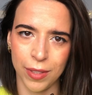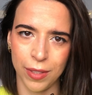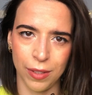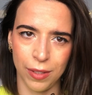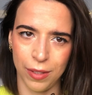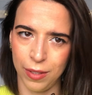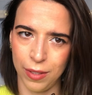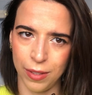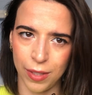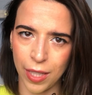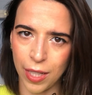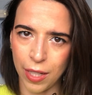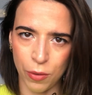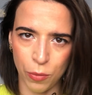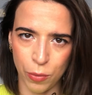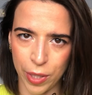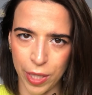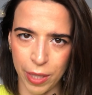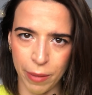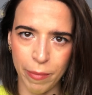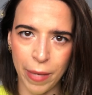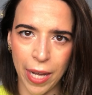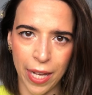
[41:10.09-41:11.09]
they are
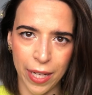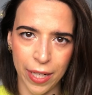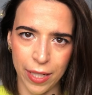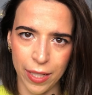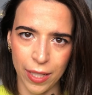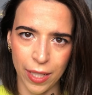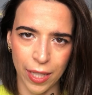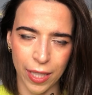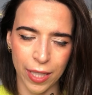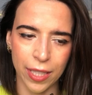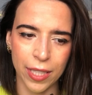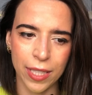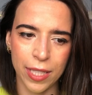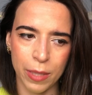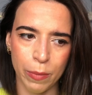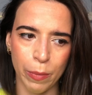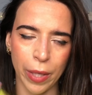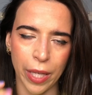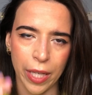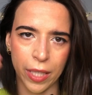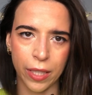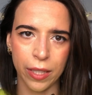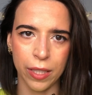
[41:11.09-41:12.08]
really bad at like
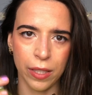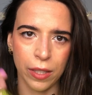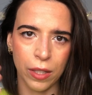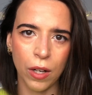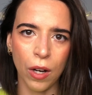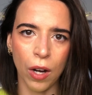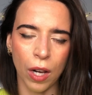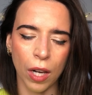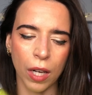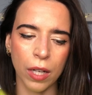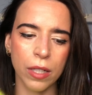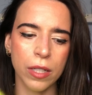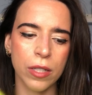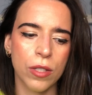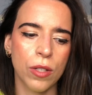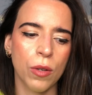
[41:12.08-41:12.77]
displaying their colors.